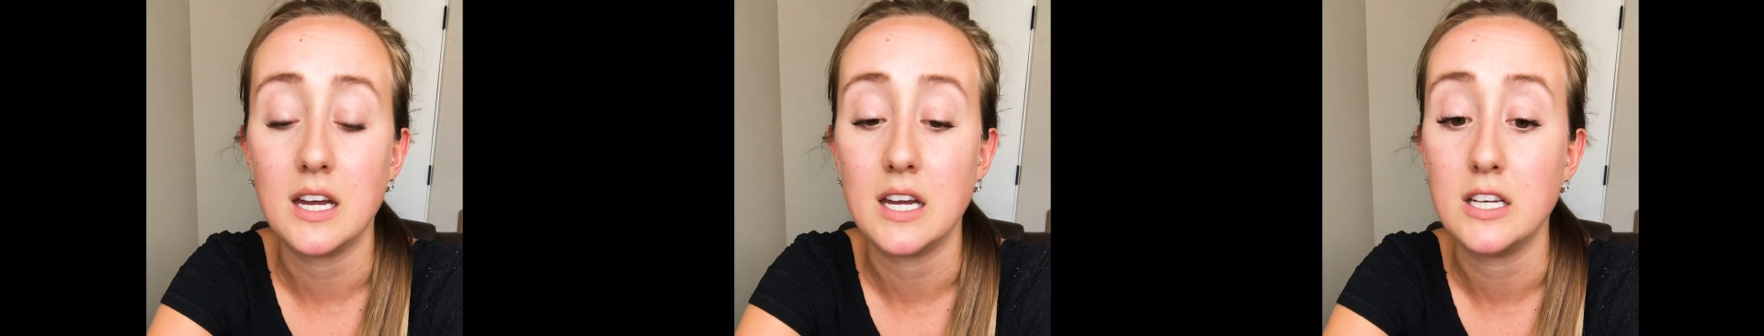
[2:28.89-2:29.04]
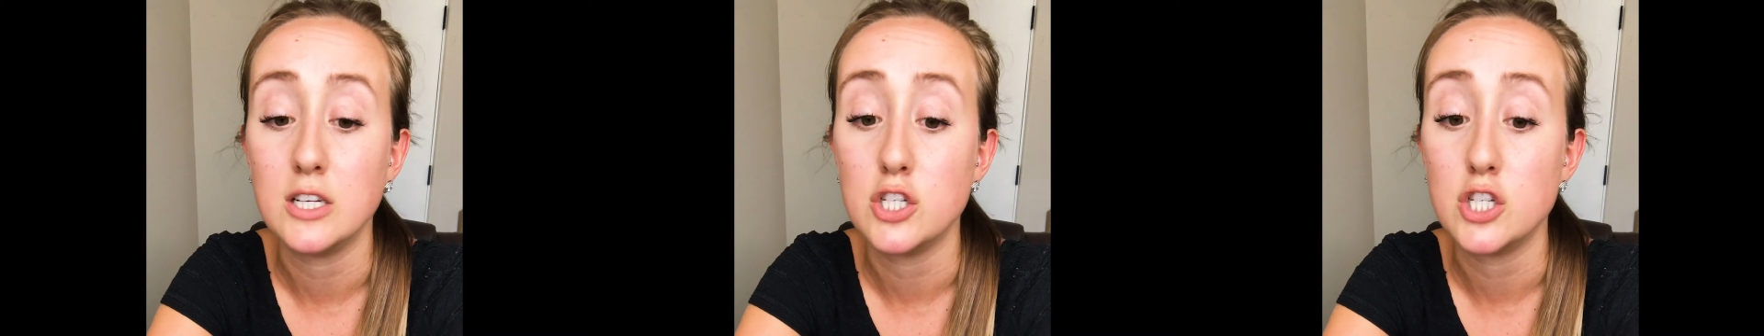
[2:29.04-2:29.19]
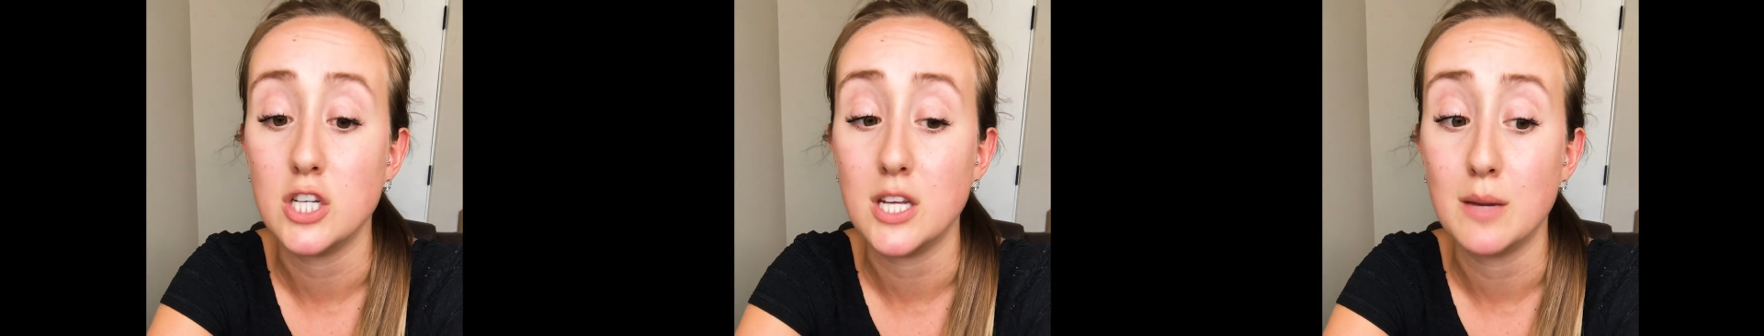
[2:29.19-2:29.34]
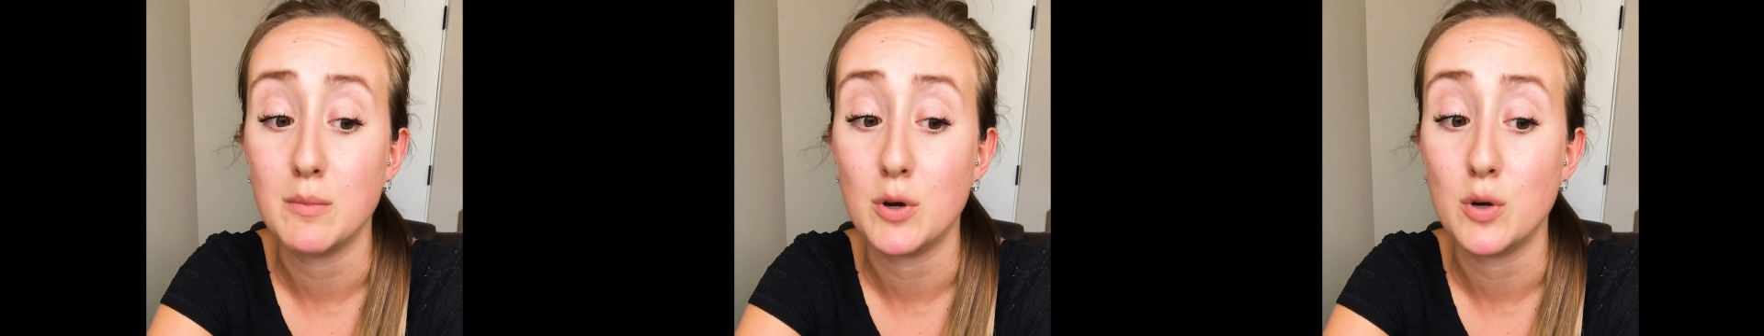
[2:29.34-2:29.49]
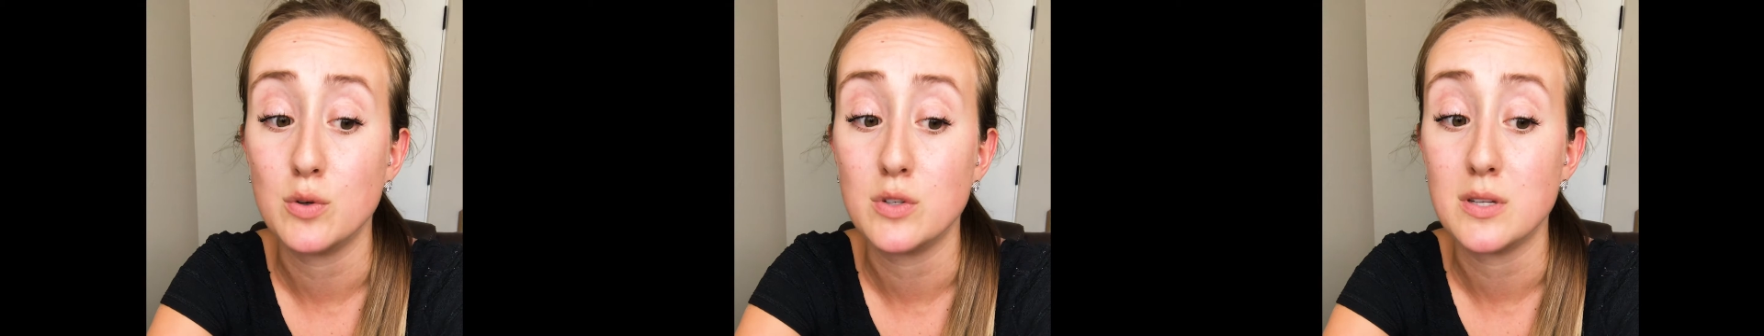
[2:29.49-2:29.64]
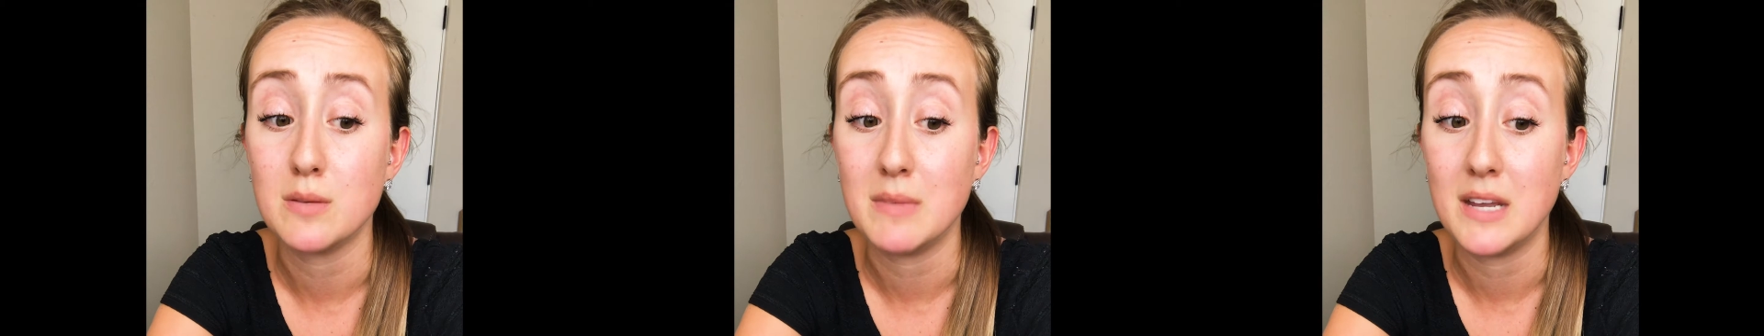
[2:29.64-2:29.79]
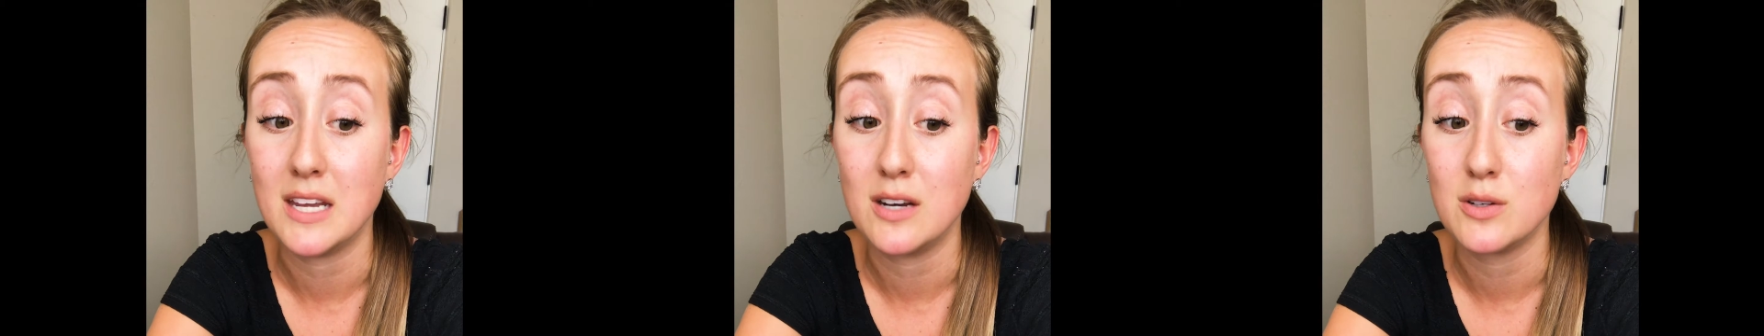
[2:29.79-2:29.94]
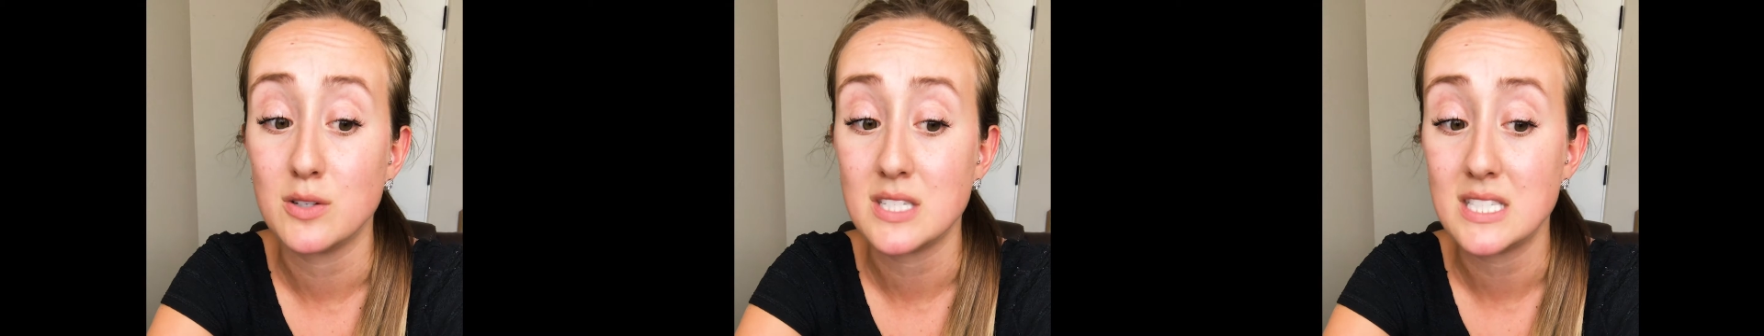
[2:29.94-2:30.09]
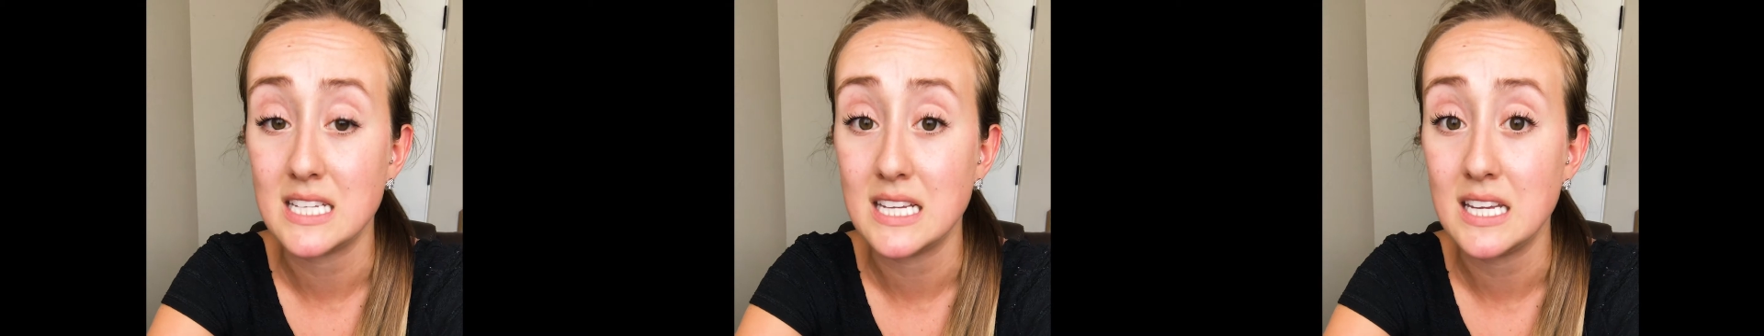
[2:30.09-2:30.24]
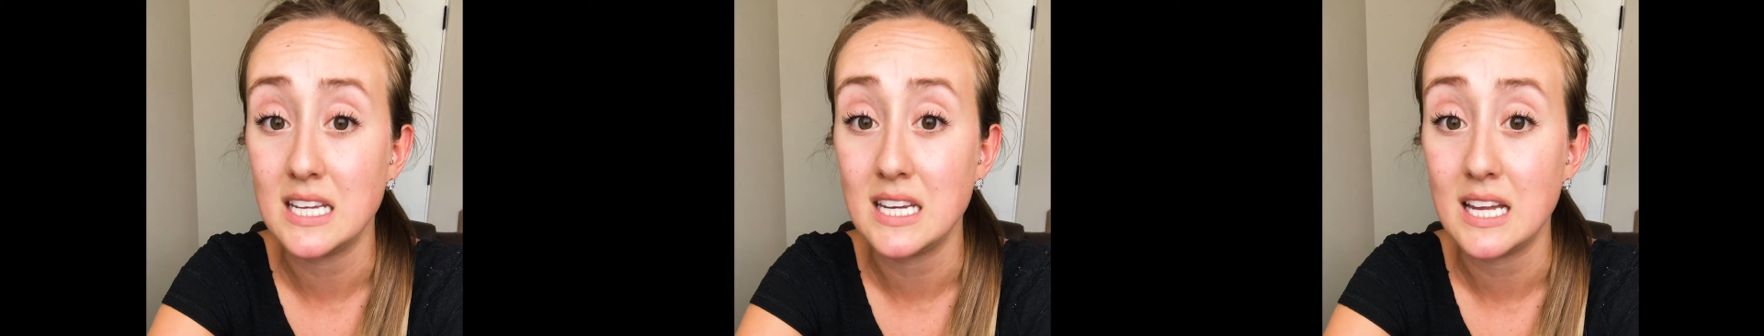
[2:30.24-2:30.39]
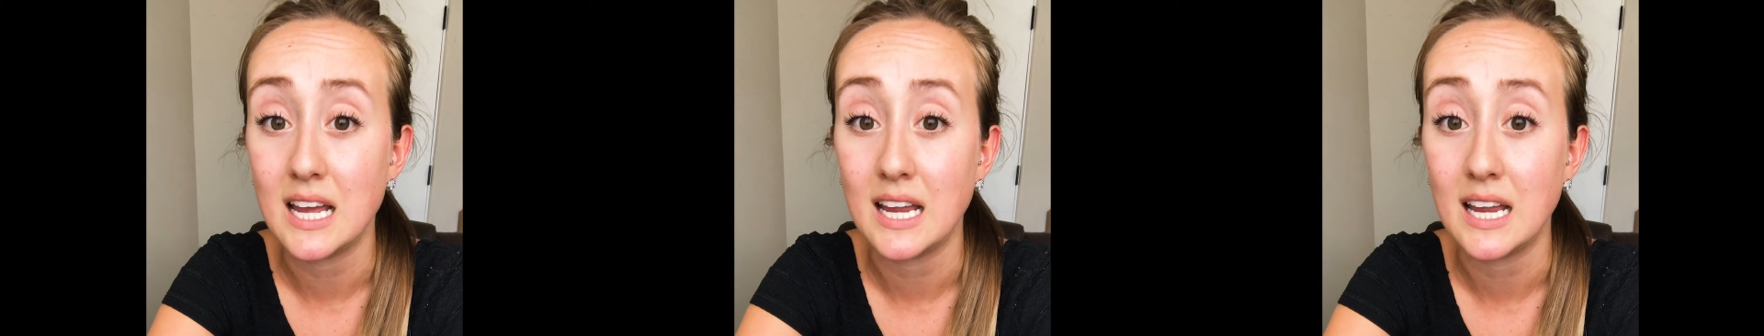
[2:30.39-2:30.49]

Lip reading: a GMO tomato seed